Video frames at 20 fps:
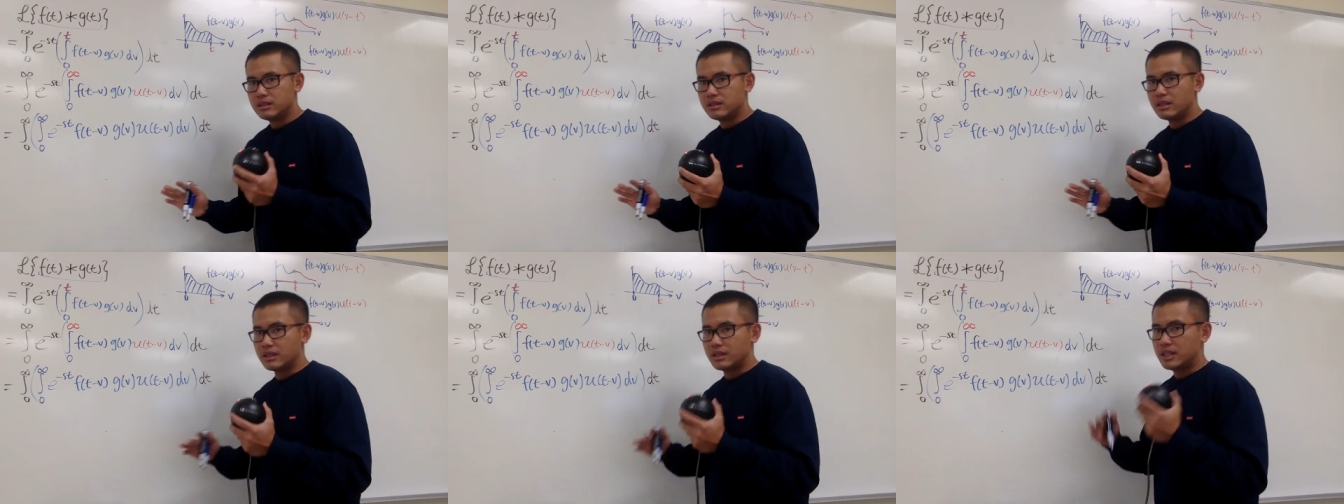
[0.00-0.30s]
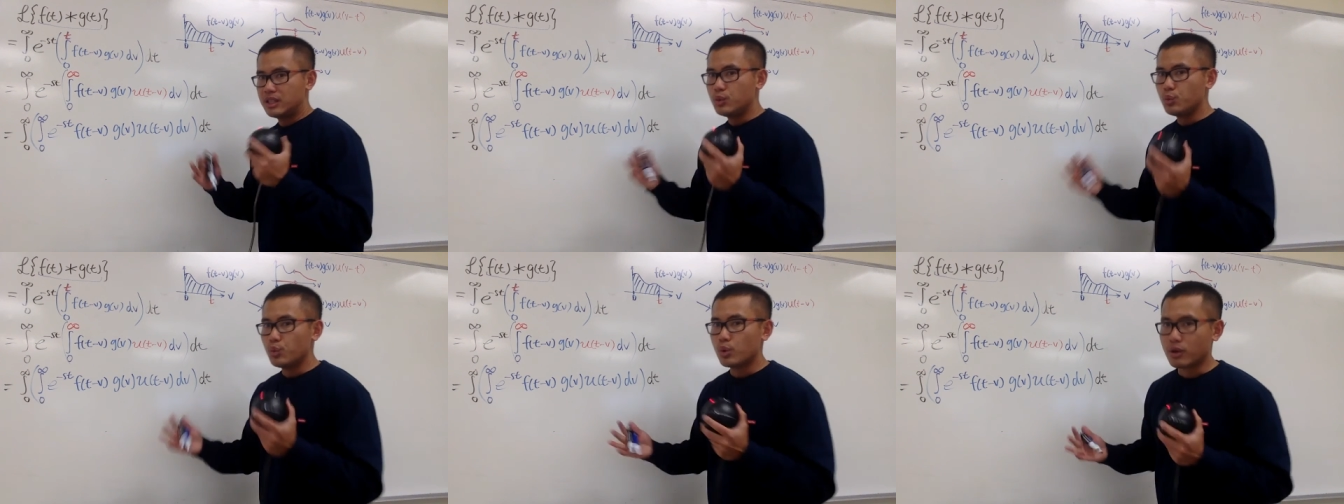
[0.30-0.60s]
the
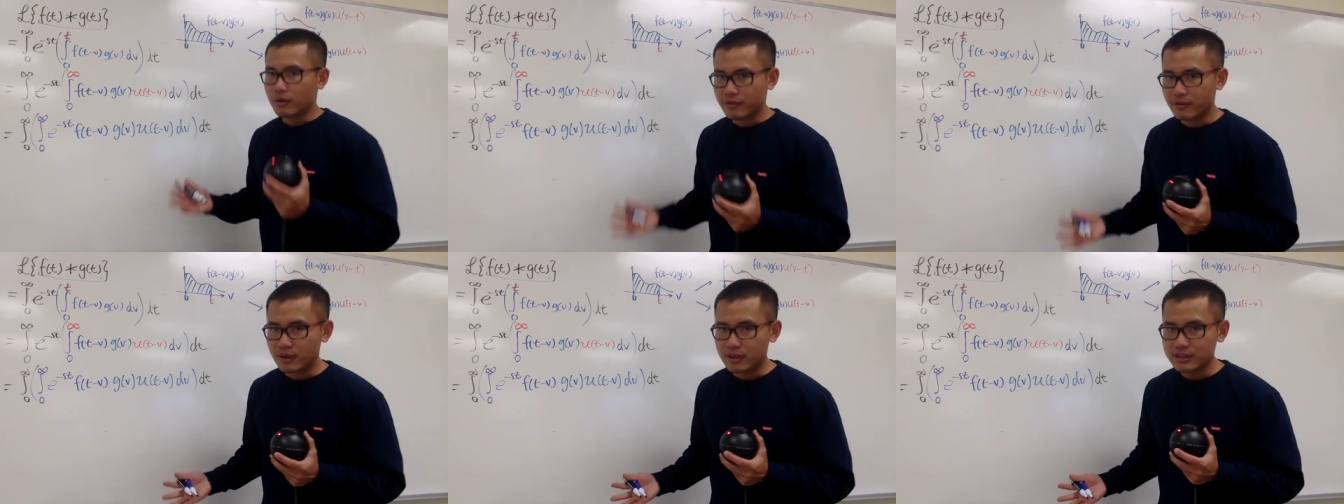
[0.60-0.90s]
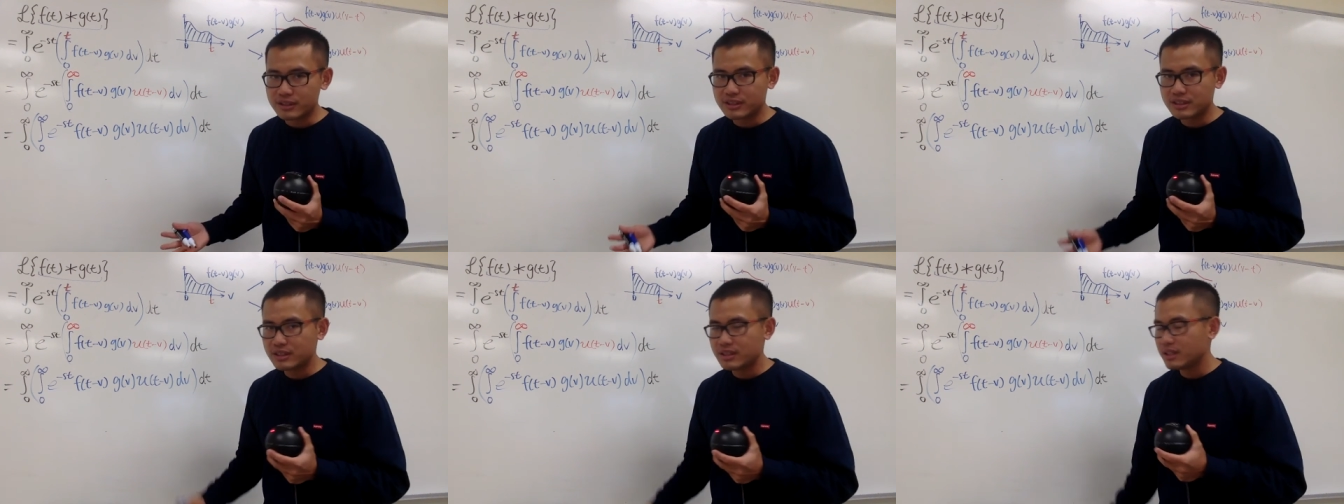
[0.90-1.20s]
t word
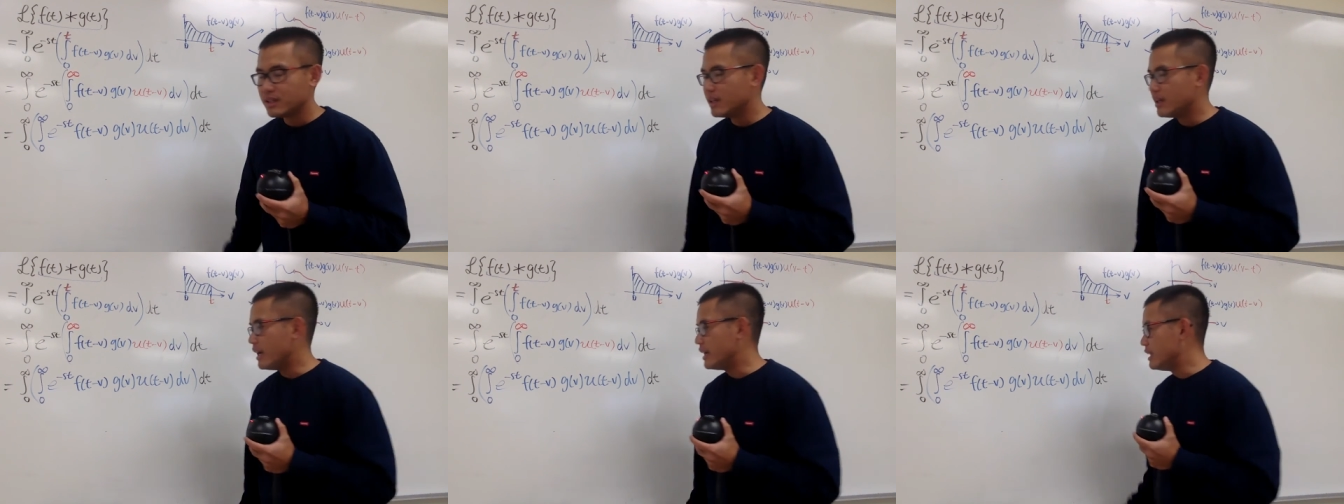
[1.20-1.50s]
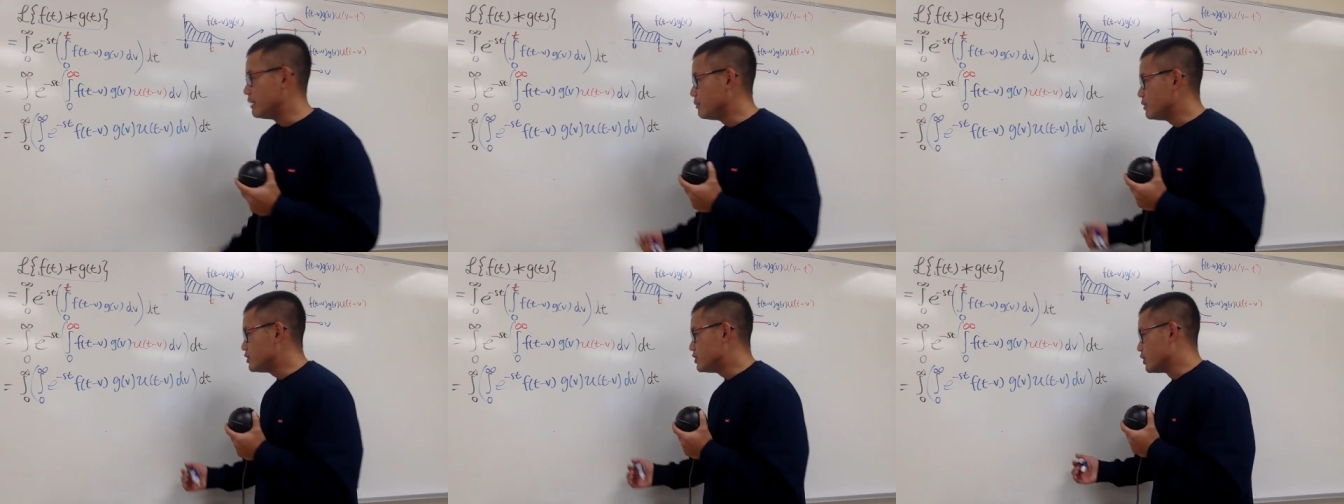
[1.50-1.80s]
first.
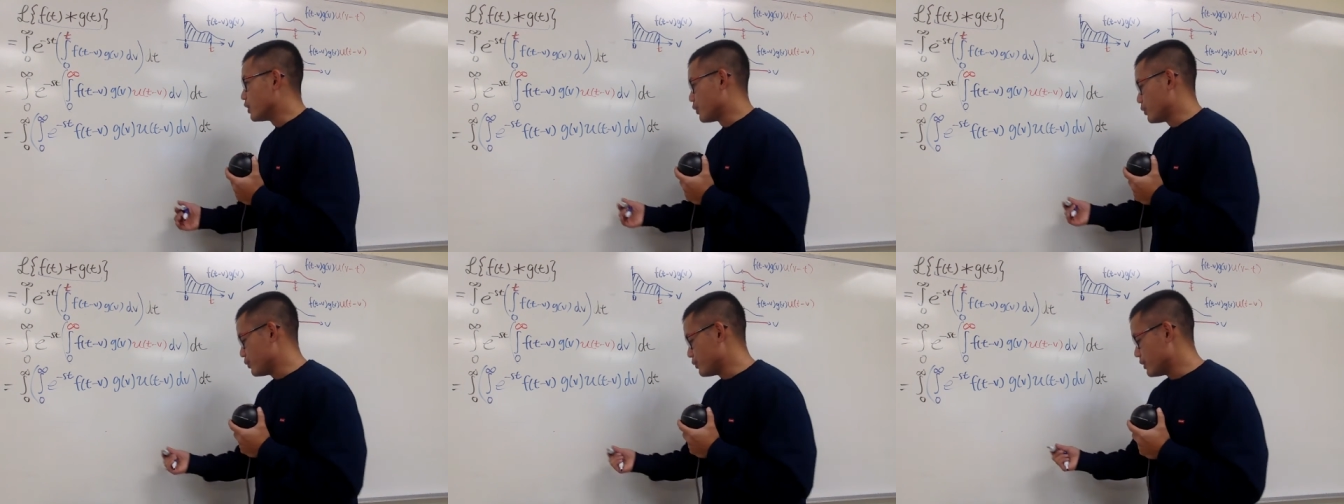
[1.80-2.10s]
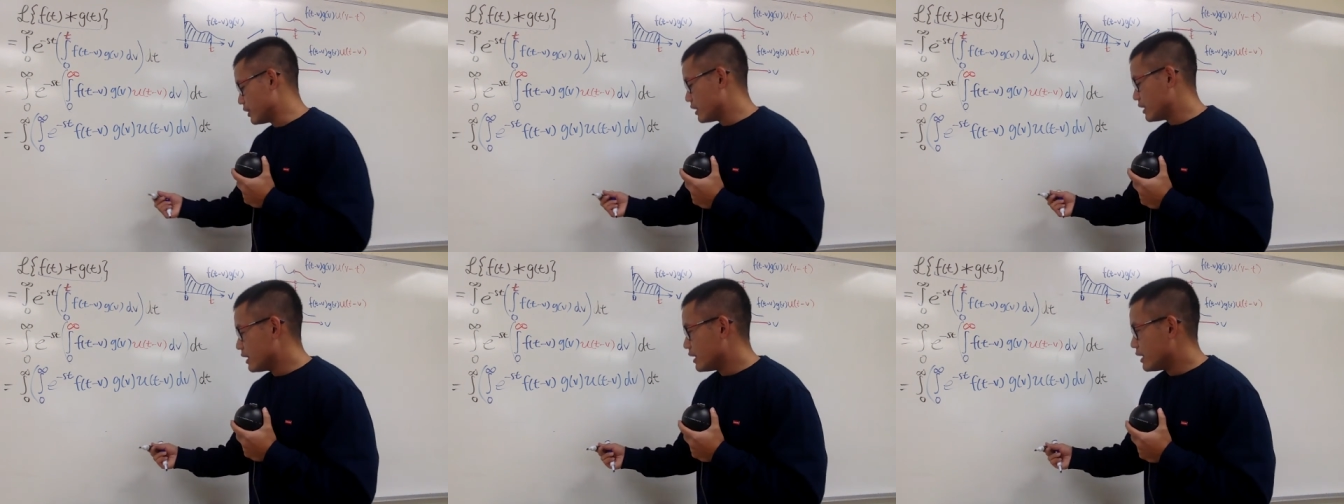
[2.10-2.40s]
And let me show you.